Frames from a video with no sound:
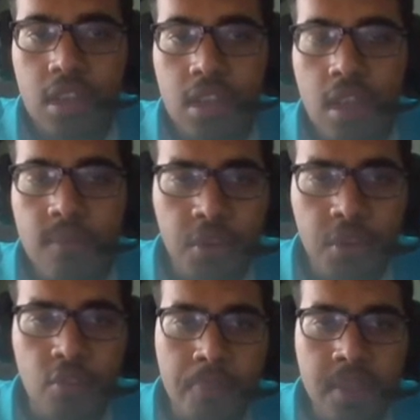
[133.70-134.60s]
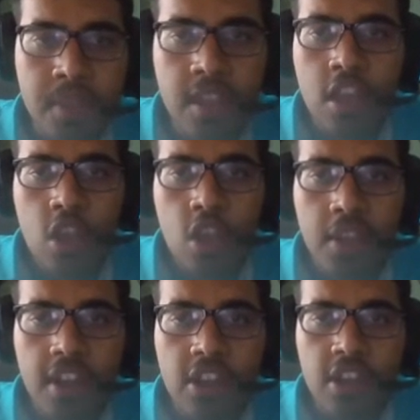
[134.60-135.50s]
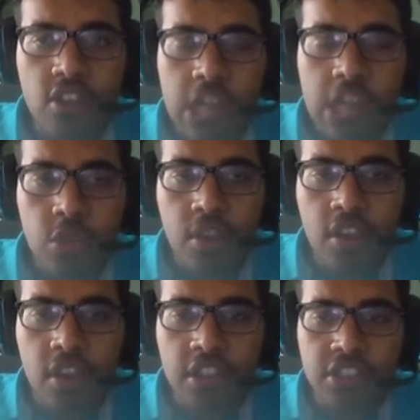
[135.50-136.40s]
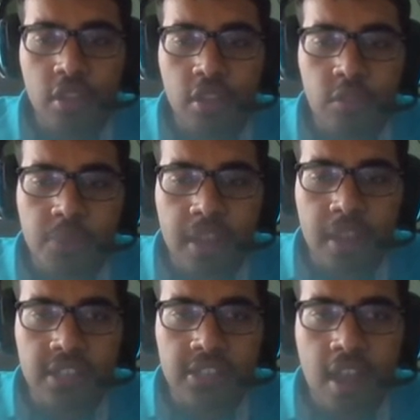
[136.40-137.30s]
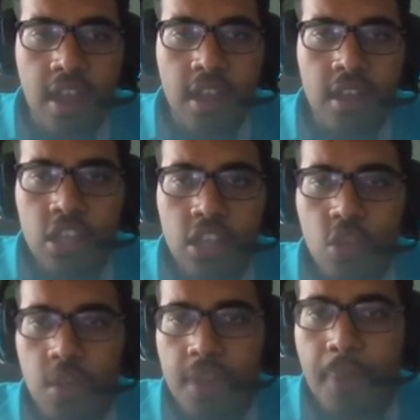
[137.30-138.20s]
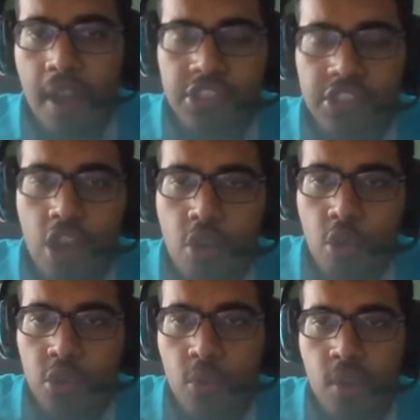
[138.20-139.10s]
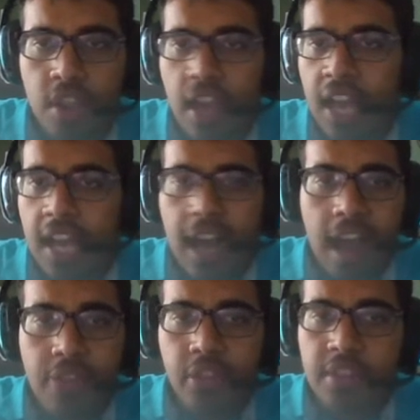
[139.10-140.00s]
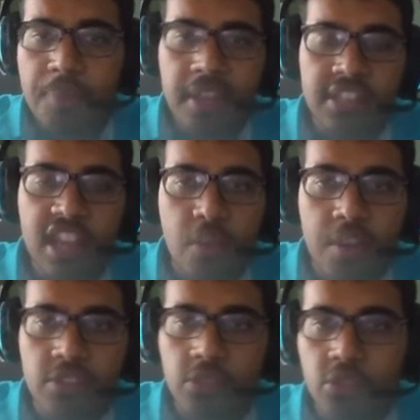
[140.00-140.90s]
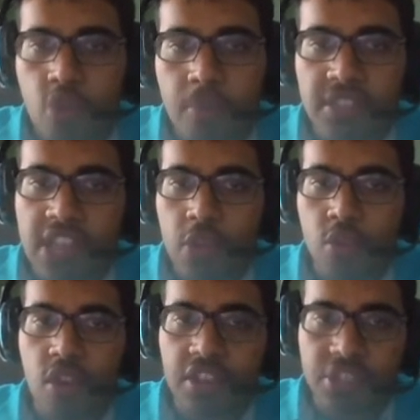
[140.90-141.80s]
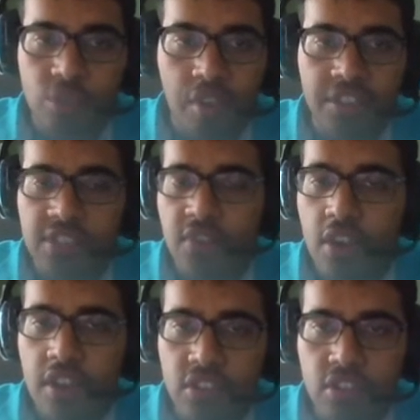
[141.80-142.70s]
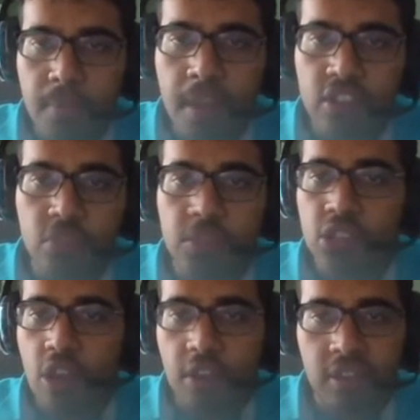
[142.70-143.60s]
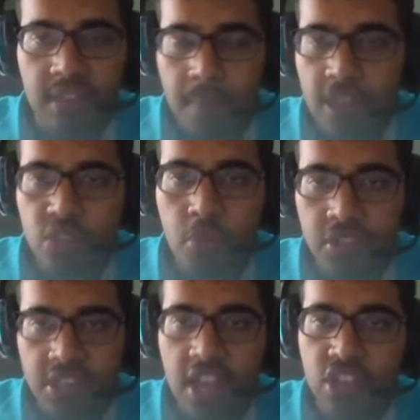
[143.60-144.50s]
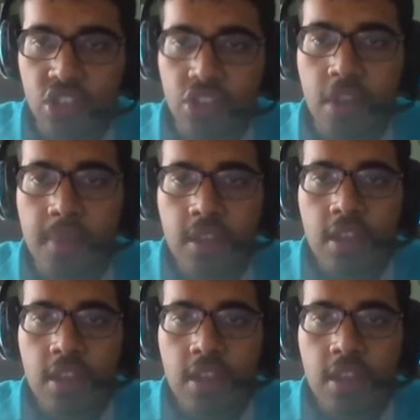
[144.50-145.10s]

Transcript: Moving to Group B, we got here South Korea, Australia, Uzbekistan, UAE, Palestine, North Korea. I think the big takeaways from this group is South Korea, Australia is a very interesting matchup. We saw how good that matchup was in the Asian Cup.